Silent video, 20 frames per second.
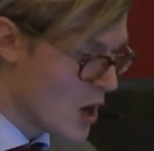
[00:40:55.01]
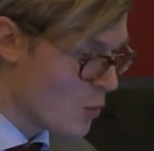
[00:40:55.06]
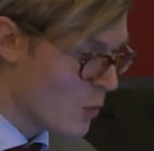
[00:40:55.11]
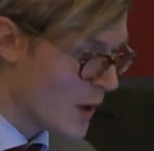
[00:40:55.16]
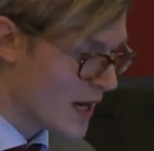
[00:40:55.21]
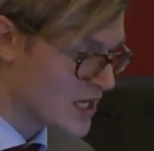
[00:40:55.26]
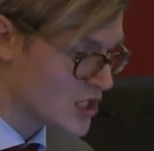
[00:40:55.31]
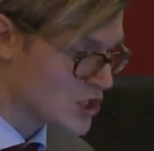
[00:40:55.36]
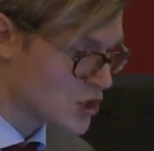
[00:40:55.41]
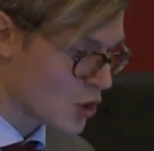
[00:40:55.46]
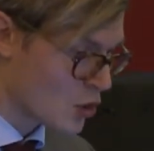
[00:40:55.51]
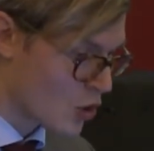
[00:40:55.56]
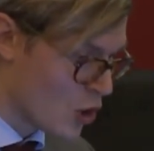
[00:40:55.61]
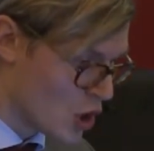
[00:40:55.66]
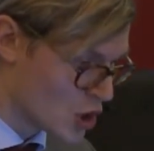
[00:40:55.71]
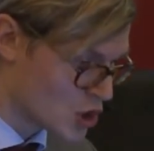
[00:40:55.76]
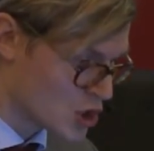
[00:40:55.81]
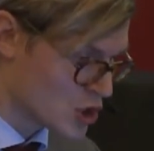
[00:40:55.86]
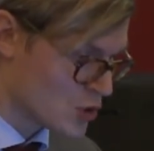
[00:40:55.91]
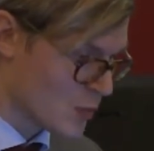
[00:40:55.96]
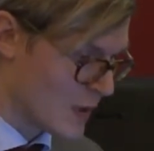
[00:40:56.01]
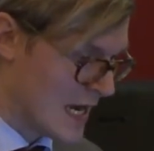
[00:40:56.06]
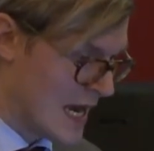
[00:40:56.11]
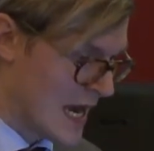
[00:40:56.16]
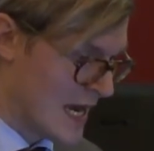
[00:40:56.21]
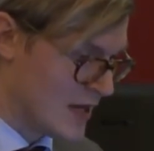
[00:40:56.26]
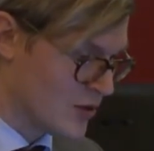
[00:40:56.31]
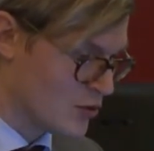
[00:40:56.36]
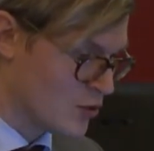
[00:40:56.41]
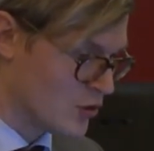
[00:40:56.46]
What is the cost
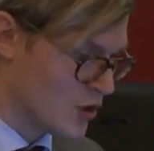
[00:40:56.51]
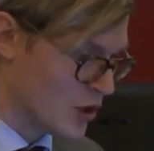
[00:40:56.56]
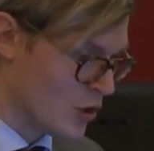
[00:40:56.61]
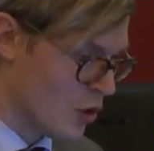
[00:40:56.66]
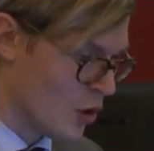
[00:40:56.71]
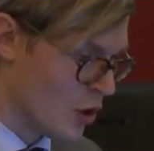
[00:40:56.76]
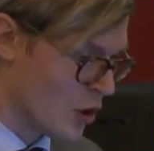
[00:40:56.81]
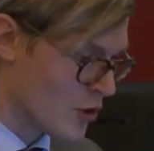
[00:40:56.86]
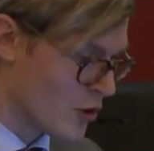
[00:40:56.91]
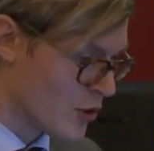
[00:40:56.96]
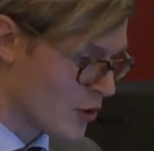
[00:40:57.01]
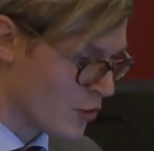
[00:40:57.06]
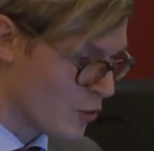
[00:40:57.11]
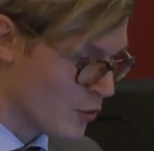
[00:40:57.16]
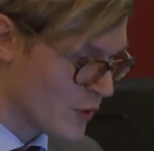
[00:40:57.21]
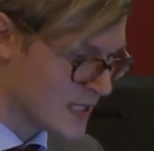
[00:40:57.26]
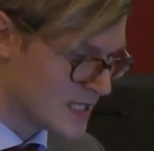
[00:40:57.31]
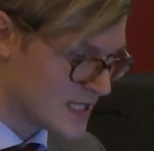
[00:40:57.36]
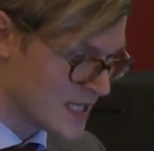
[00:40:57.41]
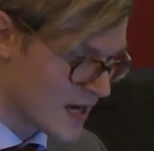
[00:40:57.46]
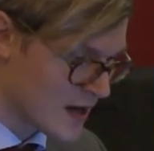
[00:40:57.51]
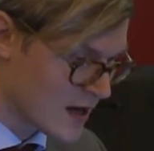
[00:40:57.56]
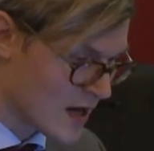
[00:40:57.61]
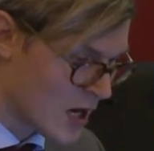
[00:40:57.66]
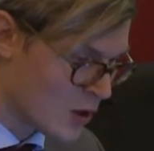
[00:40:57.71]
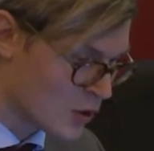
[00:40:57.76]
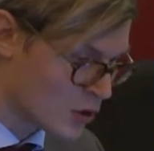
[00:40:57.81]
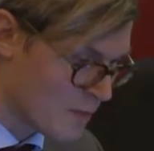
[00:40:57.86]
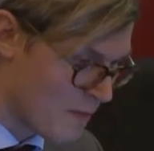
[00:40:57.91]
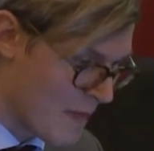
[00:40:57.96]
related to the order? Who is the
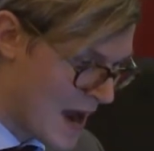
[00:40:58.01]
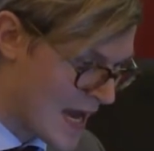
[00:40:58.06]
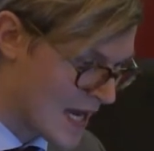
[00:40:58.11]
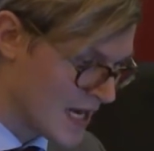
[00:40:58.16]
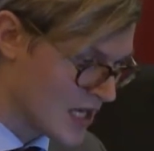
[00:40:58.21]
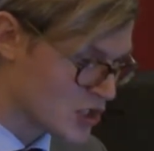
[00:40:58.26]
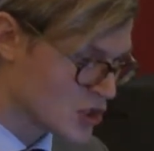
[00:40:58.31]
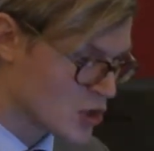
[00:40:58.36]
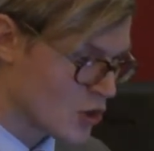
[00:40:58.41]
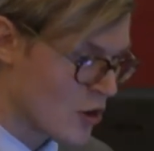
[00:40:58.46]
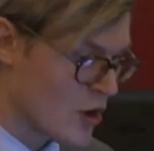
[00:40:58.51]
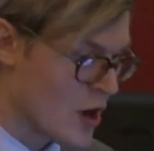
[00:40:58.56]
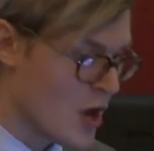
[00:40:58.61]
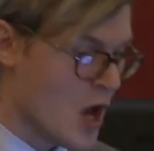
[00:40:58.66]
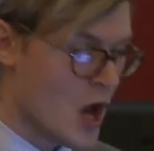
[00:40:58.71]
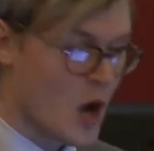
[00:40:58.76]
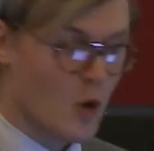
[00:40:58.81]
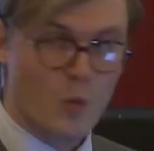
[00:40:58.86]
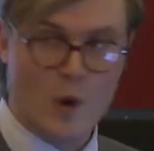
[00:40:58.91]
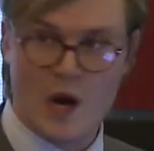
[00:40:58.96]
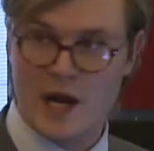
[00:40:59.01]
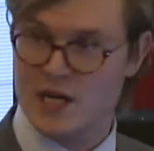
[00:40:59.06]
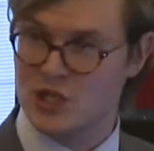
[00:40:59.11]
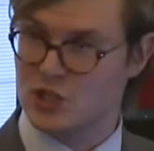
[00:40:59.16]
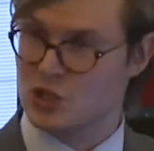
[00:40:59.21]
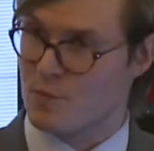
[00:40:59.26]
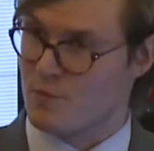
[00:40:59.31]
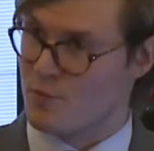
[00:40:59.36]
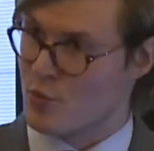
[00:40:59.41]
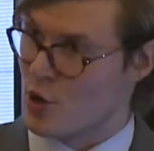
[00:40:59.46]
account manager? What is
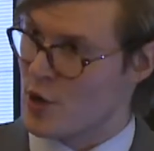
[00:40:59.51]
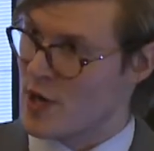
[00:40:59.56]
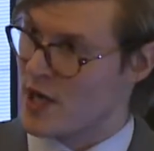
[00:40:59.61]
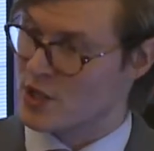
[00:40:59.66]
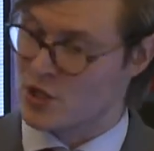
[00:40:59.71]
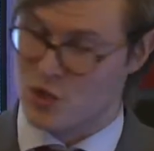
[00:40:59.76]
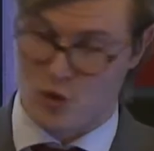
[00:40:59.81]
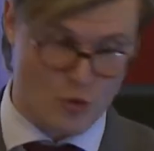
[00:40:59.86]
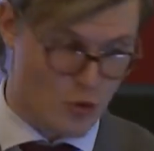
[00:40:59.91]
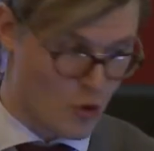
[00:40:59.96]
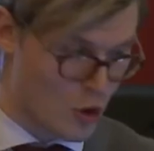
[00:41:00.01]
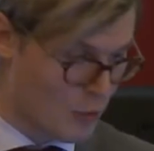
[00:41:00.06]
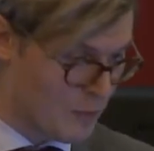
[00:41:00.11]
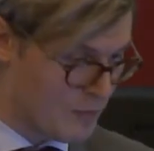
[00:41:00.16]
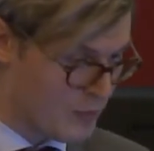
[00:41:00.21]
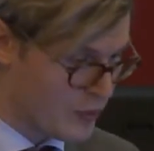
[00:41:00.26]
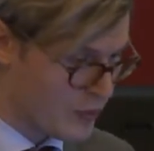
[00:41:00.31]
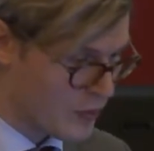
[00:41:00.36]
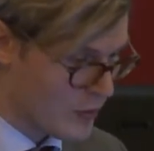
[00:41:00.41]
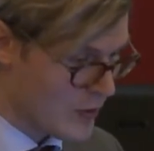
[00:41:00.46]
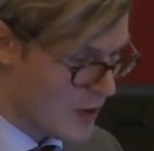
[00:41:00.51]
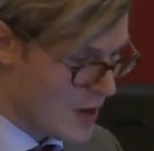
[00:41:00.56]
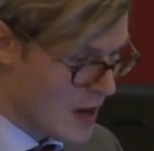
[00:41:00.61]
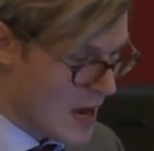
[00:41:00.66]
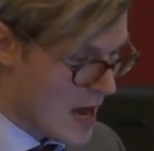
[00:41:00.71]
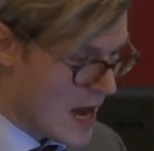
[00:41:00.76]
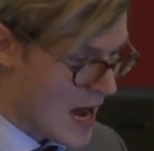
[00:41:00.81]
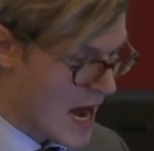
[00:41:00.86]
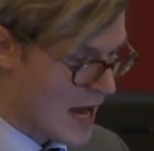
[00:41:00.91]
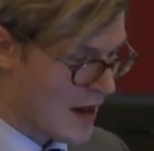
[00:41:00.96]
the product group?
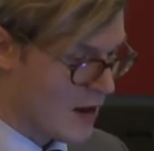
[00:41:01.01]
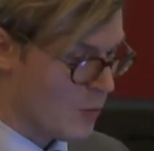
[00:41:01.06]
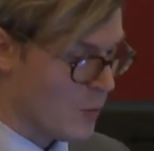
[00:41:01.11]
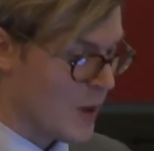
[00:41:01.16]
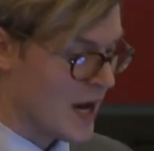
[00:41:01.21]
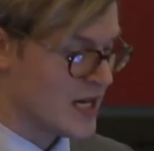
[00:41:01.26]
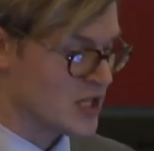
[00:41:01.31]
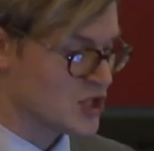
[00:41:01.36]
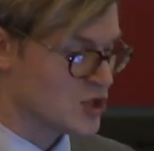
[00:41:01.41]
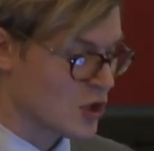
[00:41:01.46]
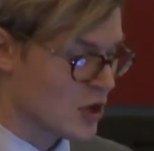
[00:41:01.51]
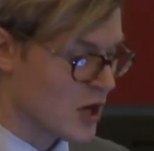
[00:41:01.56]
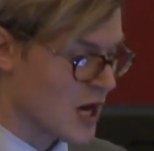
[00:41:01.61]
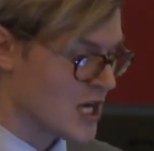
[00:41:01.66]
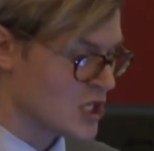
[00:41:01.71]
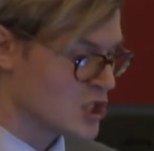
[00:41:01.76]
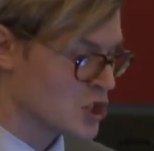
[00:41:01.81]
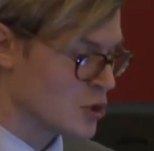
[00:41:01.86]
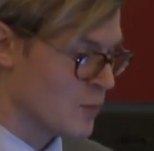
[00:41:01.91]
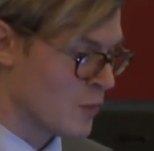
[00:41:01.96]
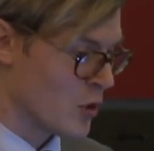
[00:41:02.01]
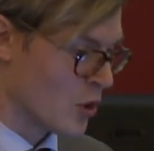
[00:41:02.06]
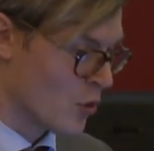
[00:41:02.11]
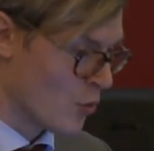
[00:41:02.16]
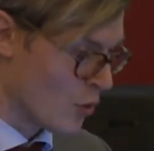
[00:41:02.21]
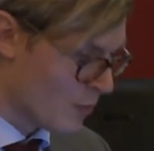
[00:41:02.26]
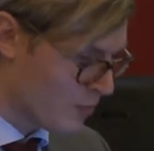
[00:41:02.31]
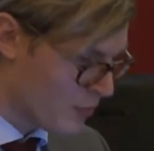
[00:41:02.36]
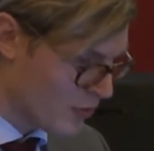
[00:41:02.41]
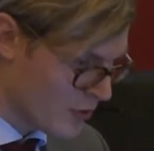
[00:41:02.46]
And what is the customer
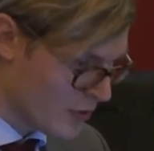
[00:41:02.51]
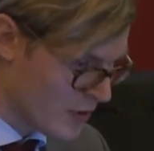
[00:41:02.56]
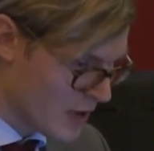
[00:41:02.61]
group?